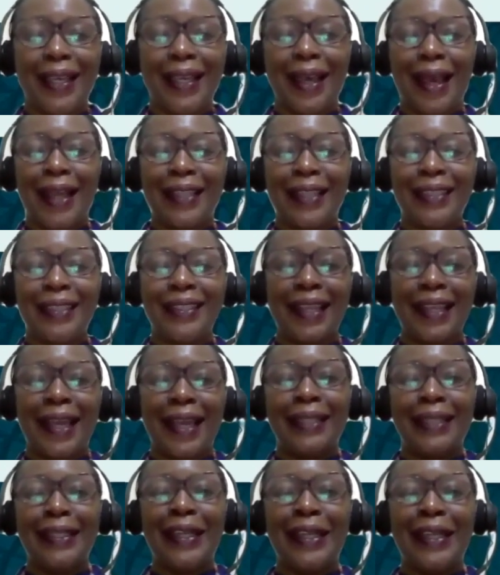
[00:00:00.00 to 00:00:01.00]
And
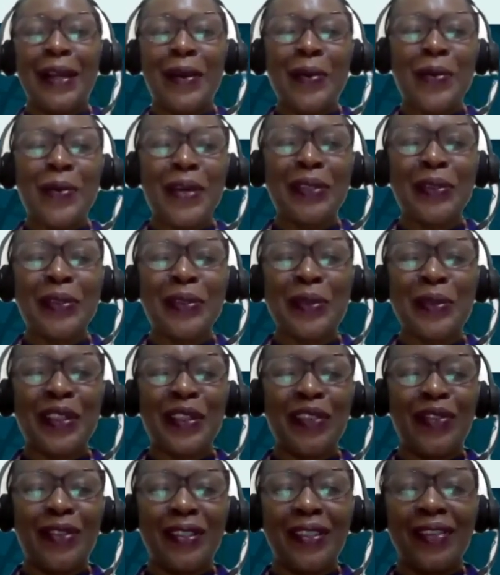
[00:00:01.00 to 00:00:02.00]
I now want to
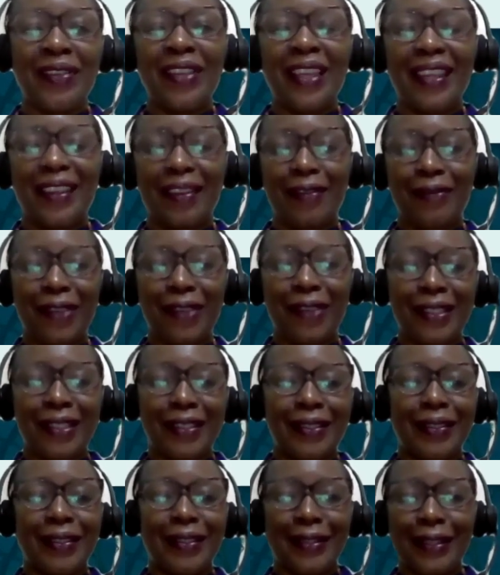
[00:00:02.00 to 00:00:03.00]
give it the
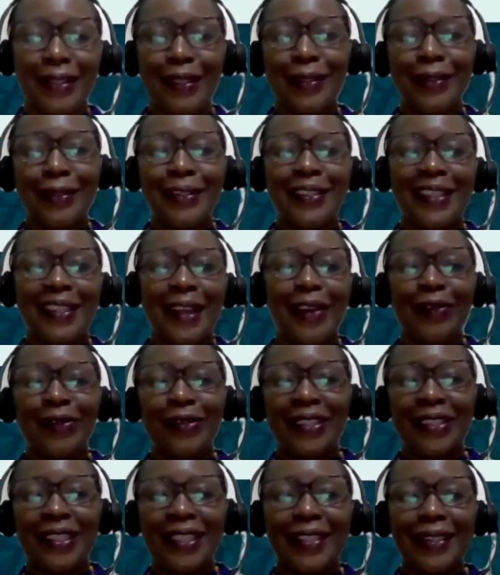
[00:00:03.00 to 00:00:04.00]
emphasis it
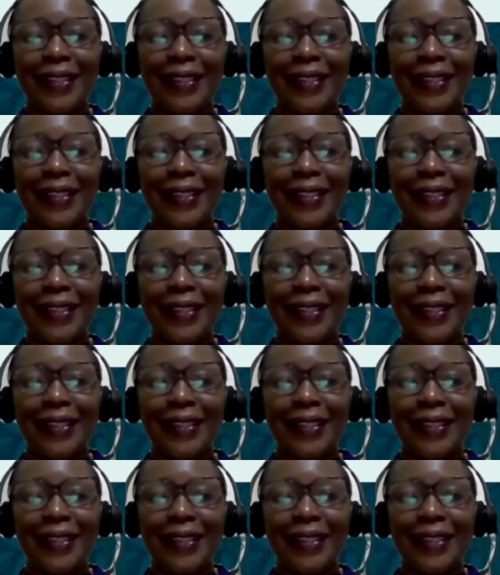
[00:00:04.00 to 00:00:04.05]
deserves,